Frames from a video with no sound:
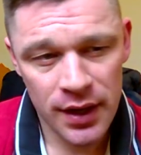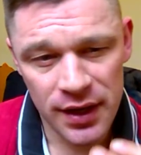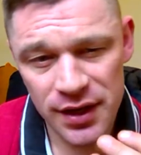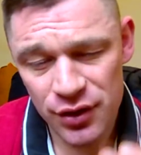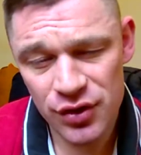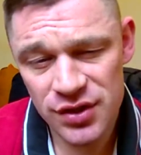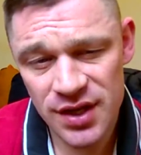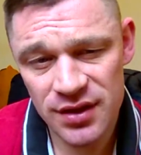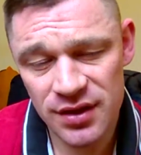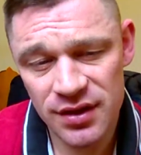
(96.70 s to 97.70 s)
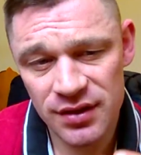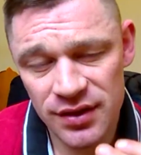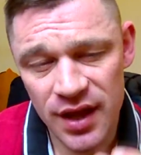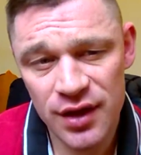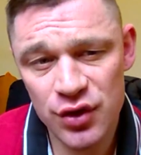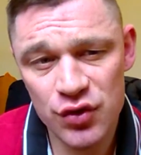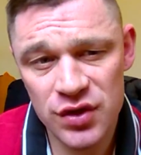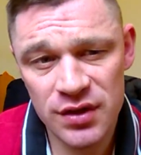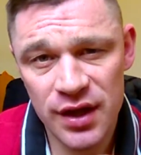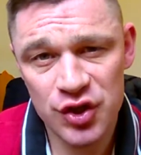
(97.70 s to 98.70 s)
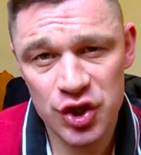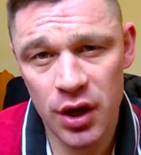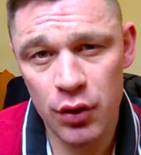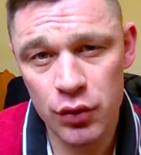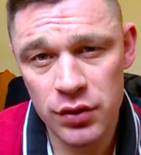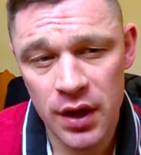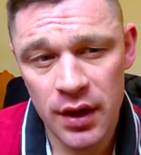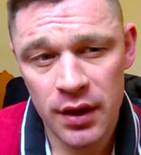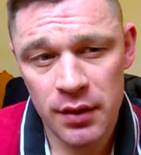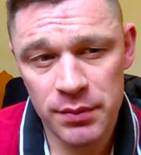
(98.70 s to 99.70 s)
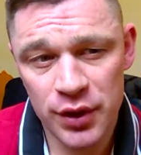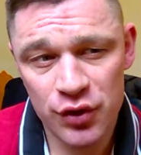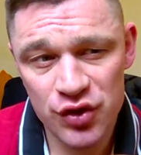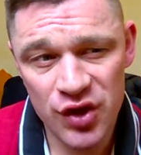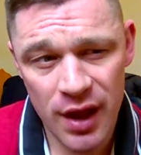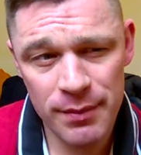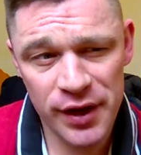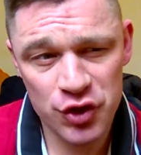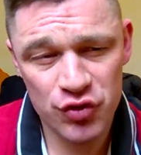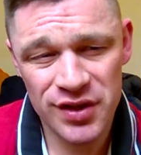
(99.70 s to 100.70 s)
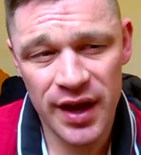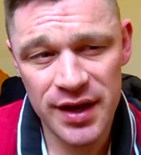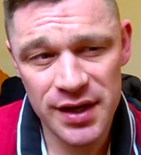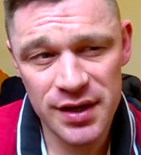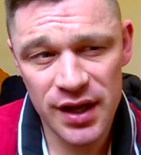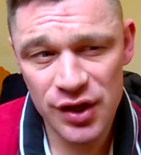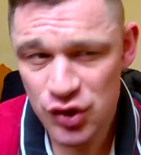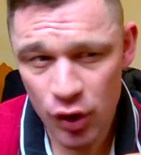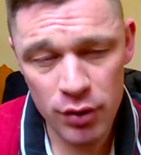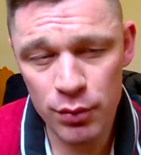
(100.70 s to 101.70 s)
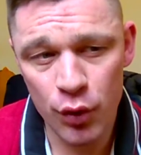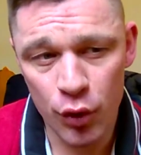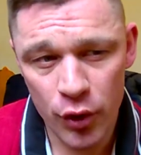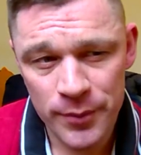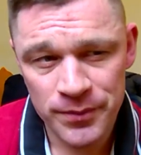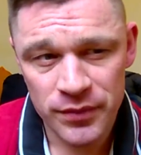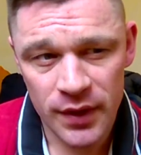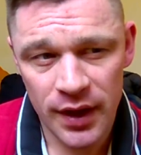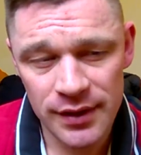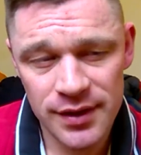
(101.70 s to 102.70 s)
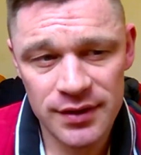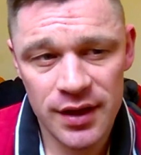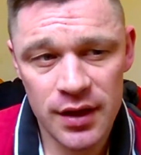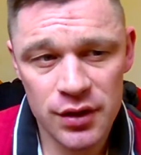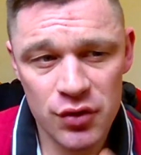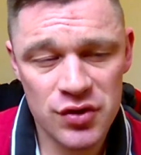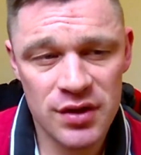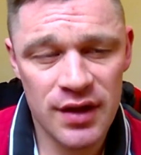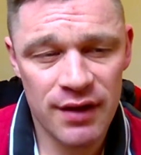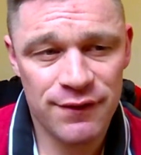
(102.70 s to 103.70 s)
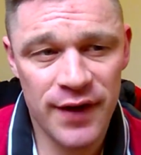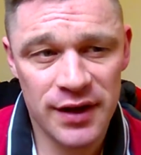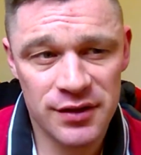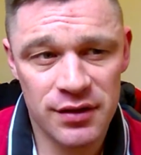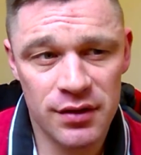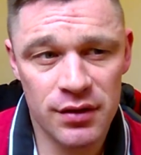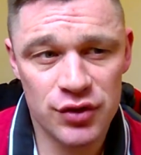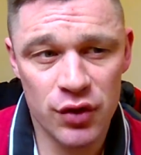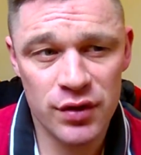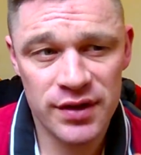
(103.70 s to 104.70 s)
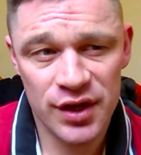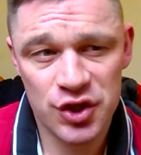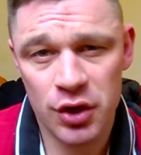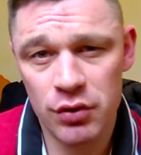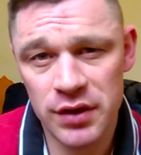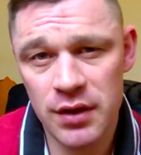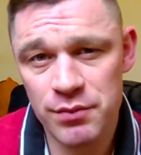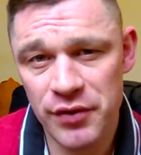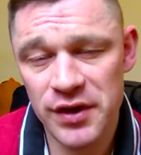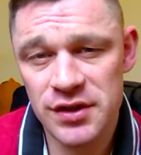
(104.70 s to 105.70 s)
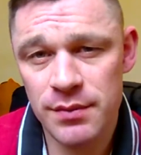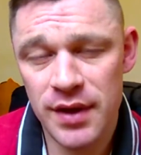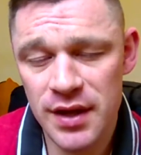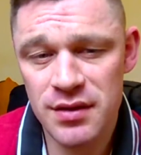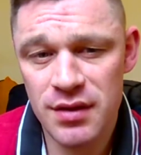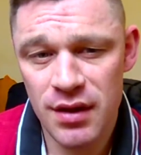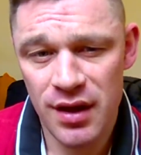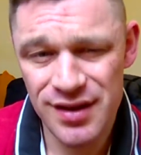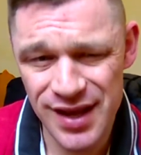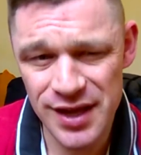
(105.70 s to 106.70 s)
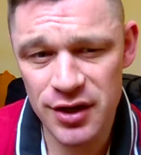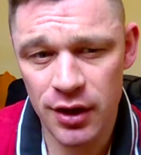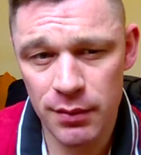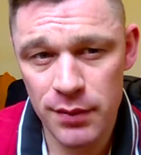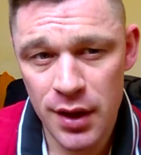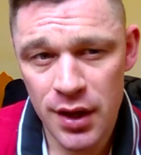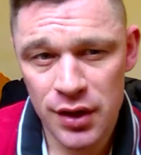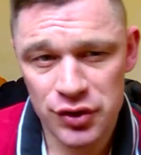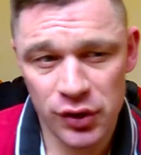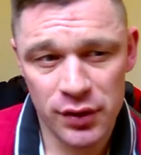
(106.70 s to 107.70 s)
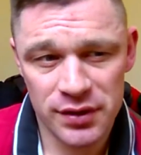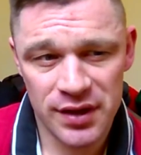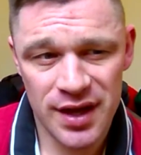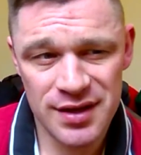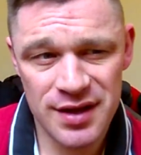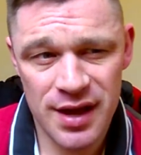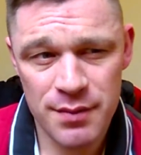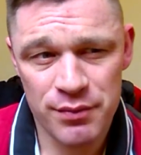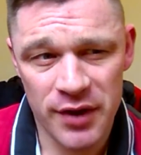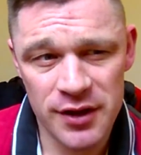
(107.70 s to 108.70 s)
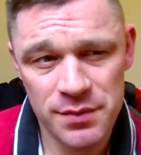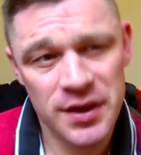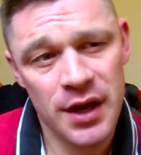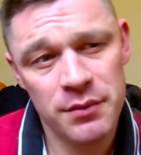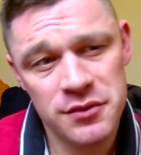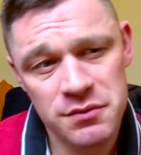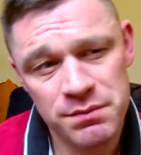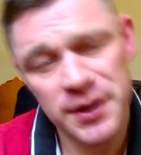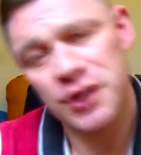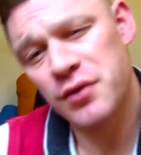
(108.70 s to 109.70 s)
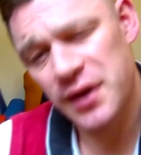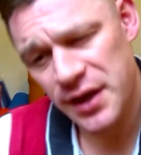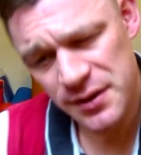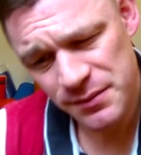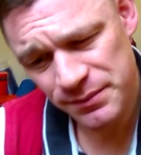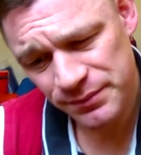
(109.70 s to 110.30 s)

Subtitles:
he said that they're using their child because their monetary gain is no more, and that they're using that fact so that their child then brings them in an income so that their name brand becomes bigger again.